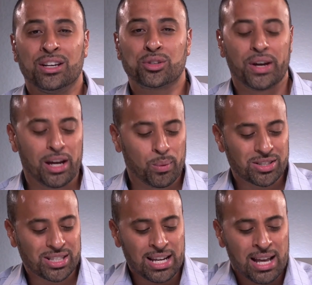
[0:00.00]
So here we
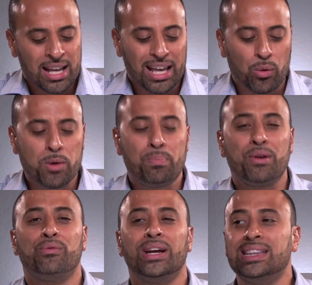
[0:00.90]
see that we've
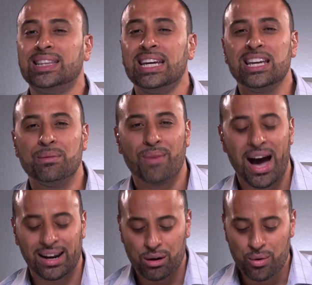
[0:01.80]
been redeemed,
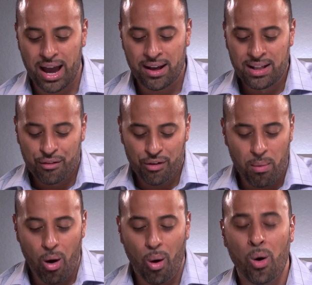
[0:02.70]
hallelujah,
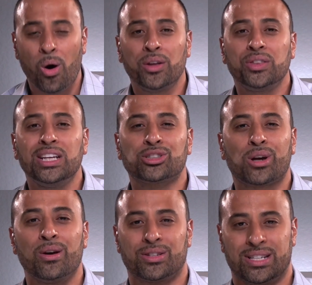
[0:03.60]
from all these
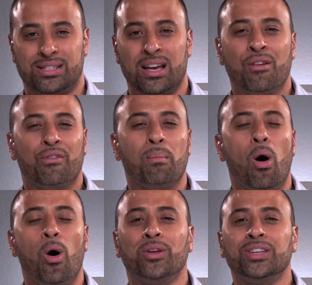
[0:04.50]
curses, from
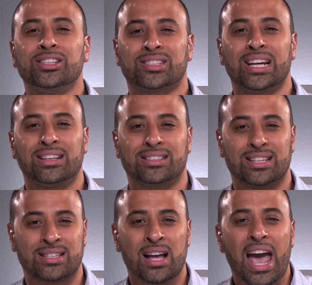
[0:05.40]
all these
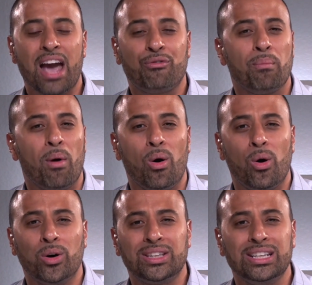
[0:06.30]
sicknesses, and from
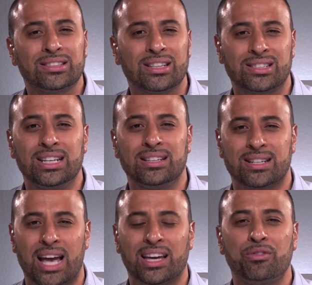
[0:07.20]
all these
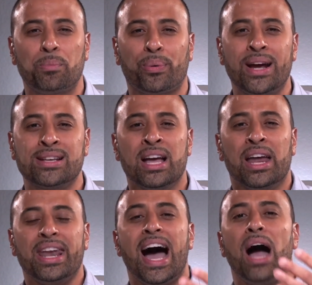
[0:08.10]
diseases. I give you praise.
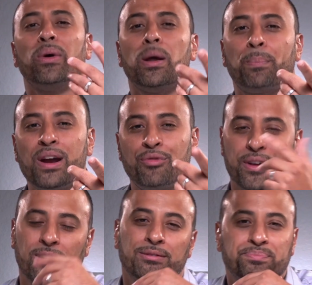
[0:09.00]
Now, I want to pray for
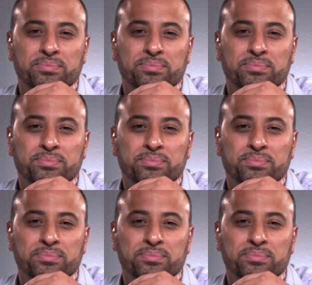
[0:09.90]
you.